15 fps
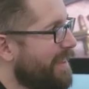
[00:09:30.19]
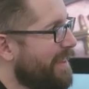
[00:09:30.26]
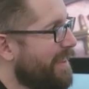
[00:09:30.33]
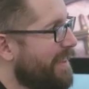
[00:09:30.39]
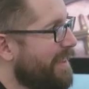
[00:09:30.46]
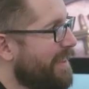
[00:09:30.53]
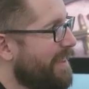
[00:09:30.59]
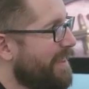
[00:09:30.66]

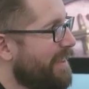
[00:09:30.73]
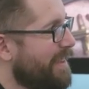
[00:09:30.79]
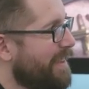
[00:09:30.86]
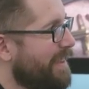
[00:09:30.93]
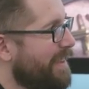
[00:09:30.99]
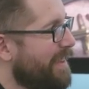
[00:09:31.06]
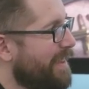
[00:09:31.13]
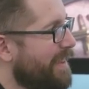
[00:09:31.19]

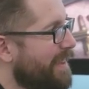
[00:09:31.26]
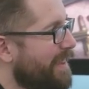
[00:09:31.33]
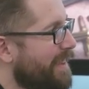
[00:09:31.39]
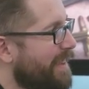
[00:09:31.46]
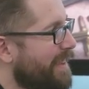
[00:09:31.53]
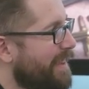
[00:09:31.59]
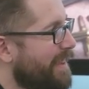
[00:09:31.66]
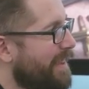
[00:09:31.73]

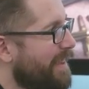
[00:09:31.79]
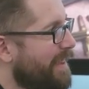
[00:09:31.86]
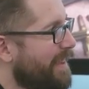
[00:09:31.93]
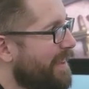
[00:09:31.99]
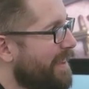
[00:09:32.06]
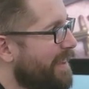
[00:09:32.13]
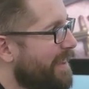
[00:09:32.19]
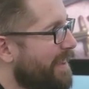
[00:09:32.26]

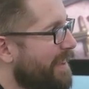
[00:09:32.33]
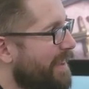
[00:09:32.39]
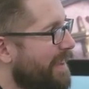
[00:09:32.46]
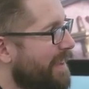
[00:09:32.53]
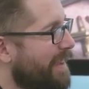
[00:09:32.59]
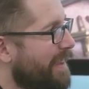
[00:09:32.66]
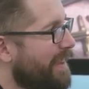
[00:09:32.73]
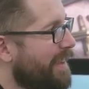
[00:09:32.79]

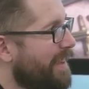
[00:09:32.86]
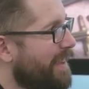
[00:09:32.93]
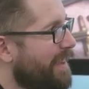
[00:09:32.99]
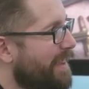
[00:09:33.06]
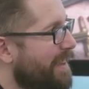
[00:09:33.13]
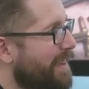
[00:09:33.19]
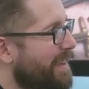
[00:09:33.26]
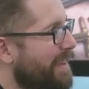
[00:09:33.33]

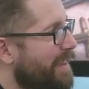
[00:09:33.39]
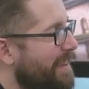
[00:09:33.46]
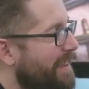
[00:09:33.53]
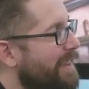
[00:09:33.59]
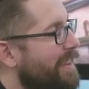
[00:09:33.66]
The person shown says nothing.